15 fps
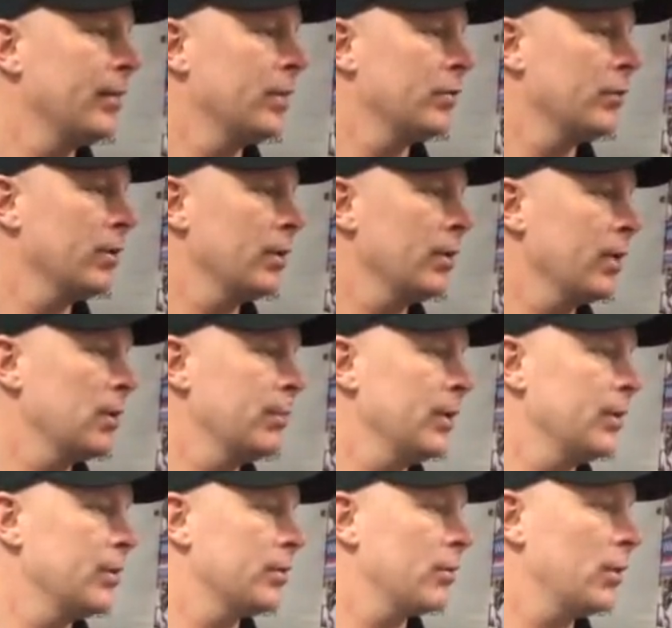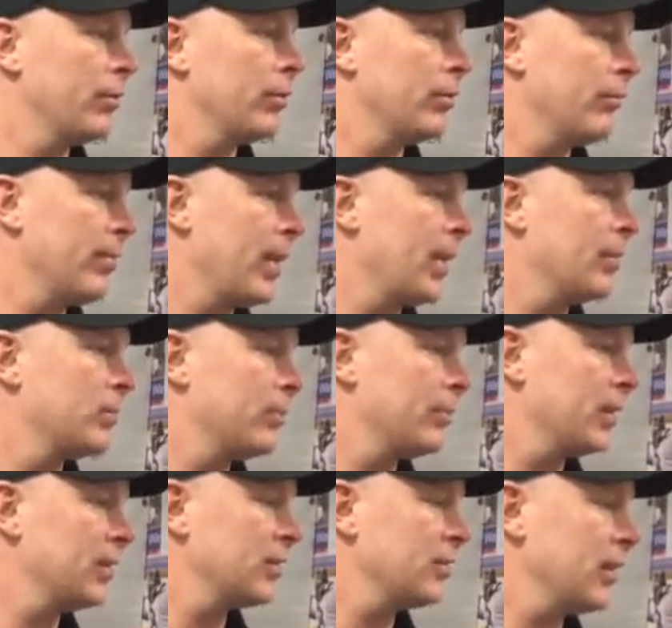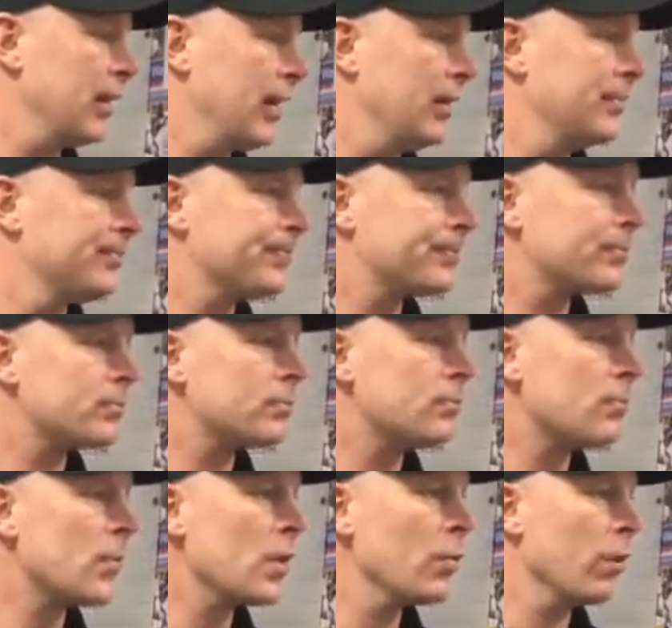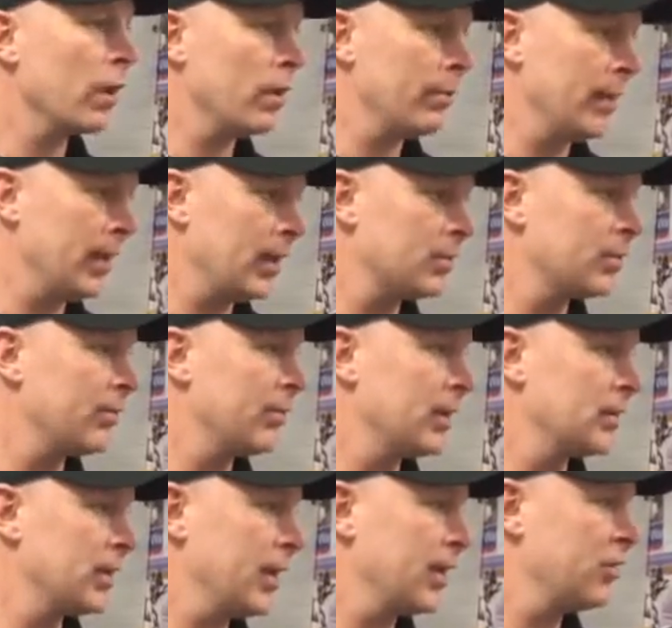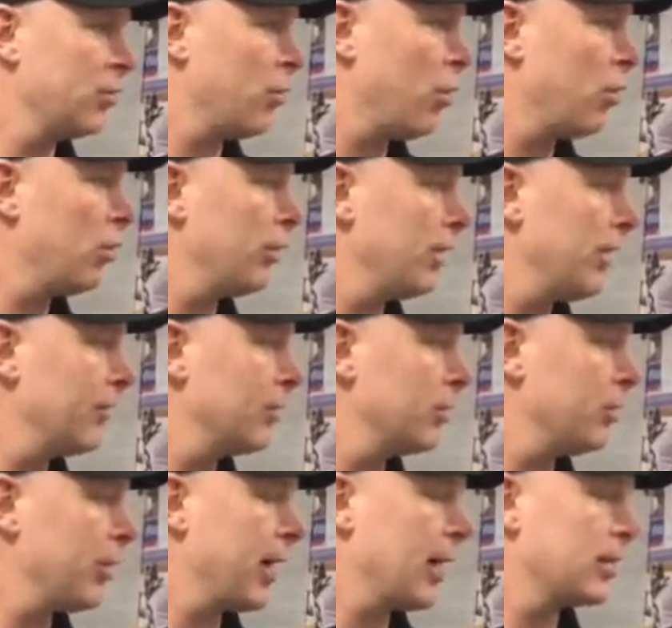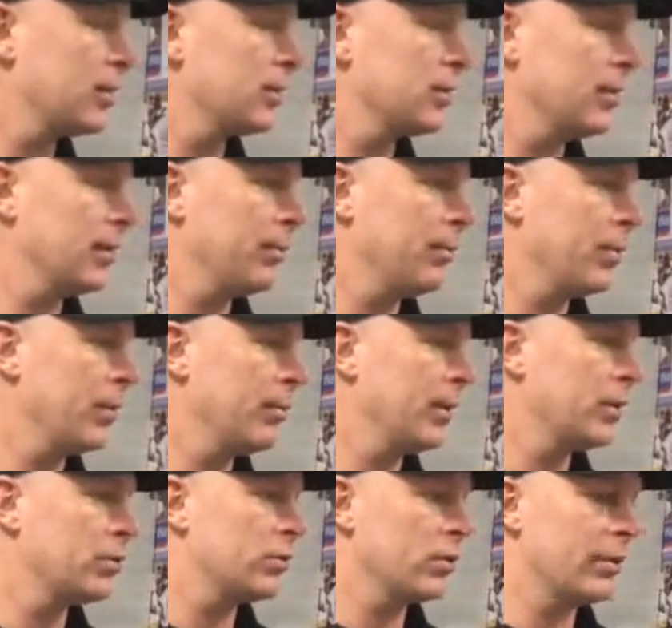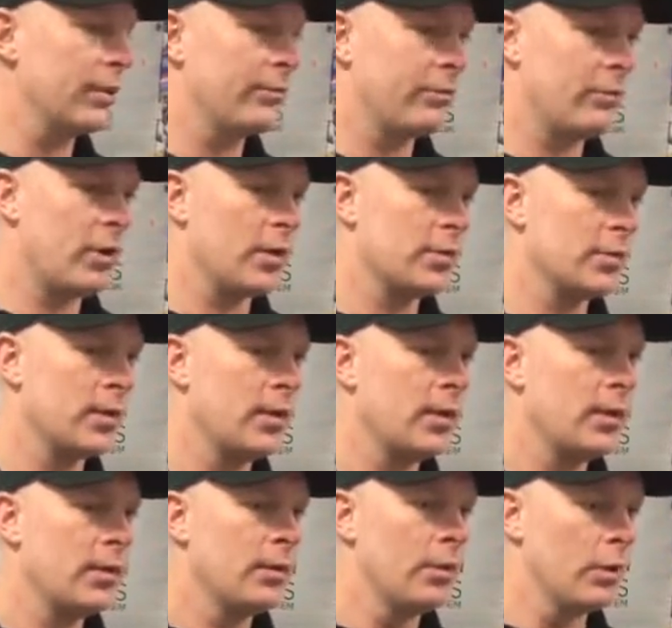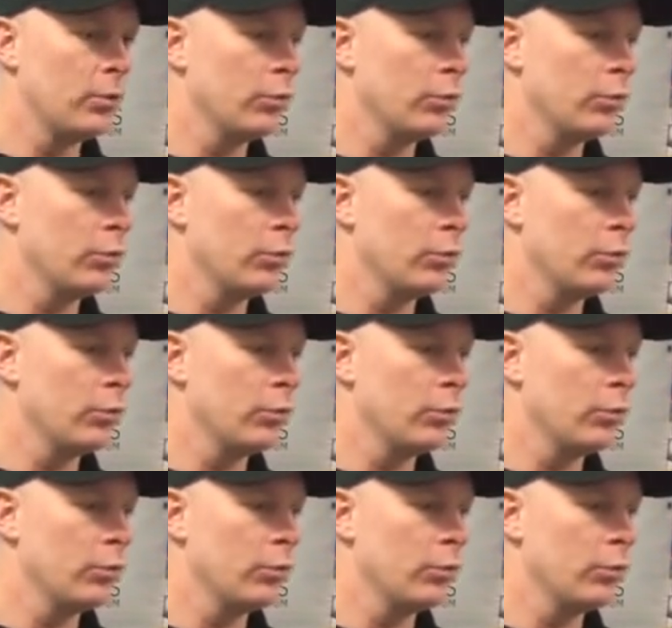is really going to be determined. We've met on some things today. We're going to meet on some things again tomorrow and have a good practice. And then we want to make sure that for us, the